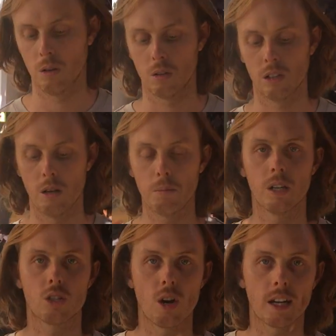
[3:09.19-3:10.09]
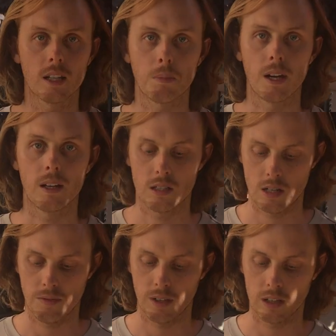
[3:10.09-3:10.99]
Columbia trekking pants,
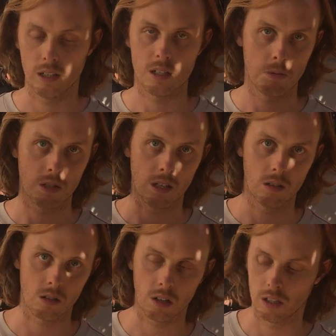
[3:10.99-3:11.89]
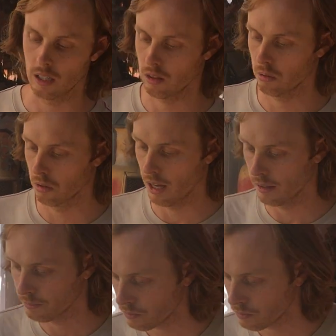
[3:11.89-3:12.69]
stuff like this. Mosquitoes aren't going to get through that.